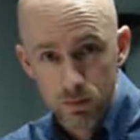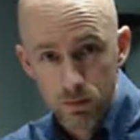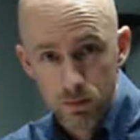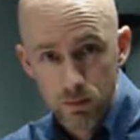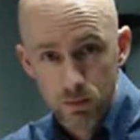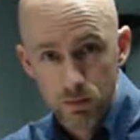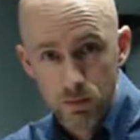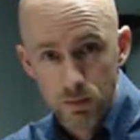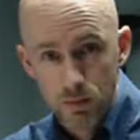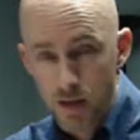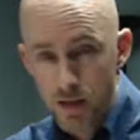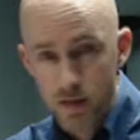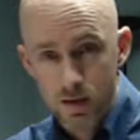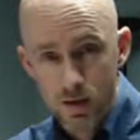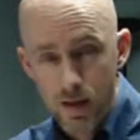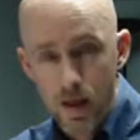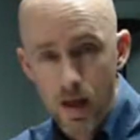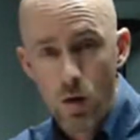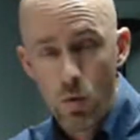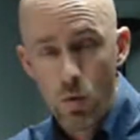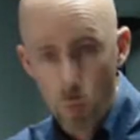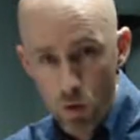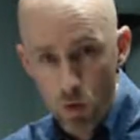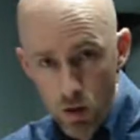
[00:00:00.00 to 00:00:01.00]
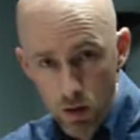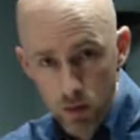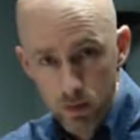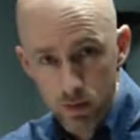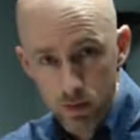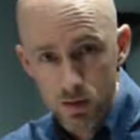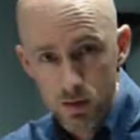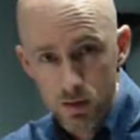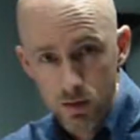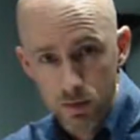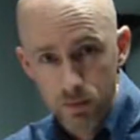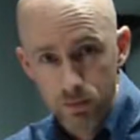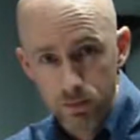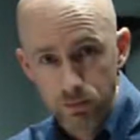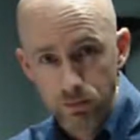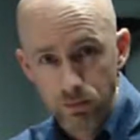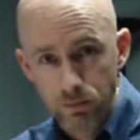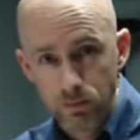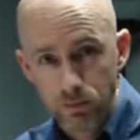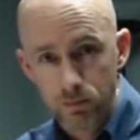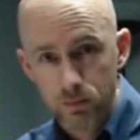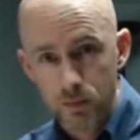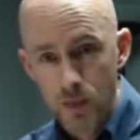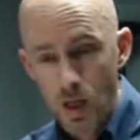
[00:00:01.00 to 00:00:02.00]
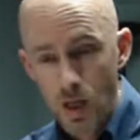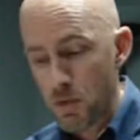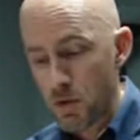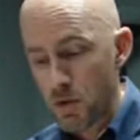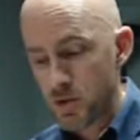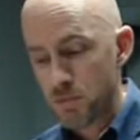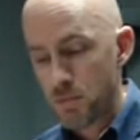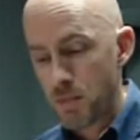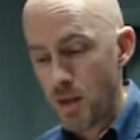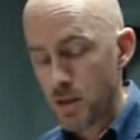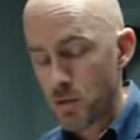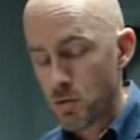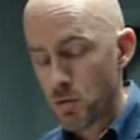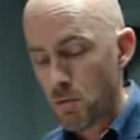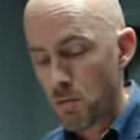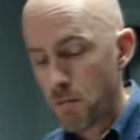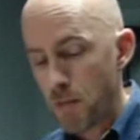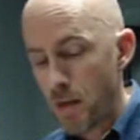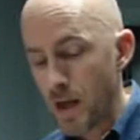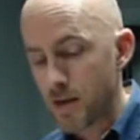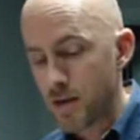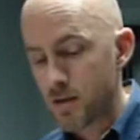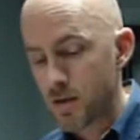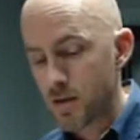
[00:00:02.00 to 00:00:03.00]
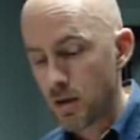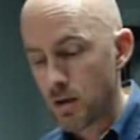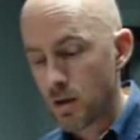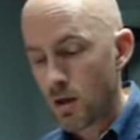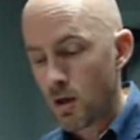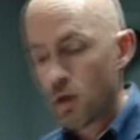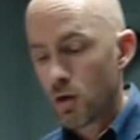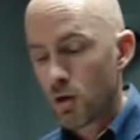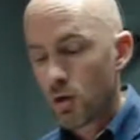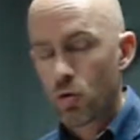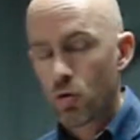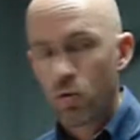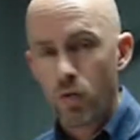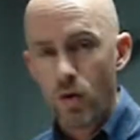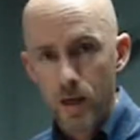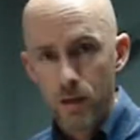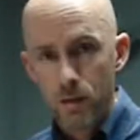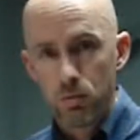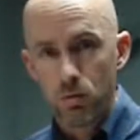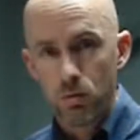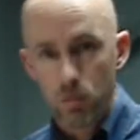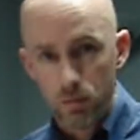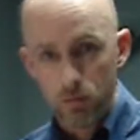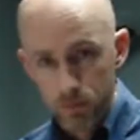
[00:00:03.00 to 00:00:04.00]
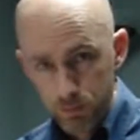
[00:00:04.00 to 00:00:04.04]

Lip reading: That's how that works. That's what makes it credible.